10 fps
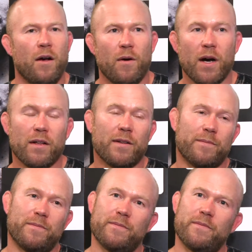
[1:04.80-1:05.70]
Well.
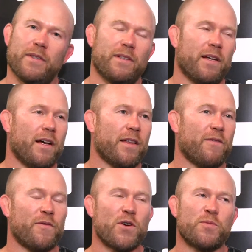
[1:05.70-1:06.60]

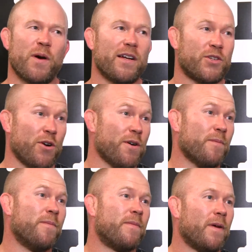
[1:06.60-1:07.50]
That first punch hurt
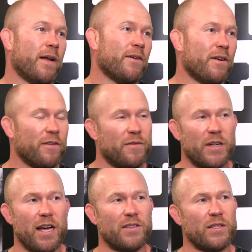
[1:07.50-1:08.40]
him. I don't know if you
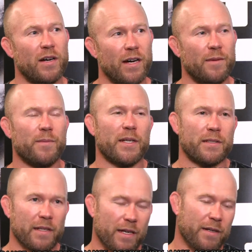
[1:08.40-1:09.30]
guys saw it,
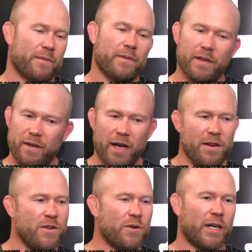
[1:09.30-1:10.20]
but I
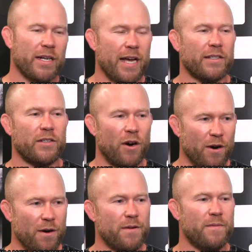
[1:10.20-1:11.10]
knew it connected
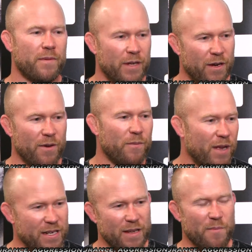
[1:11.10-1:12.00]
hard. You know,
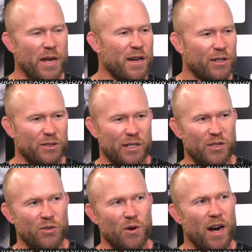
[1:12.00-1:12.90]
anytime my knuckles get
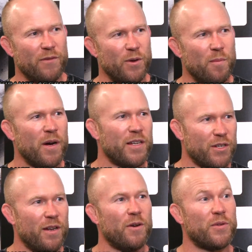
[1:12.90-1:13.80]
sore after a punch,
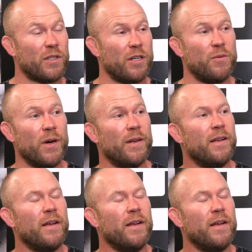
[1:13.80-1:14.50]
I know it was a good one.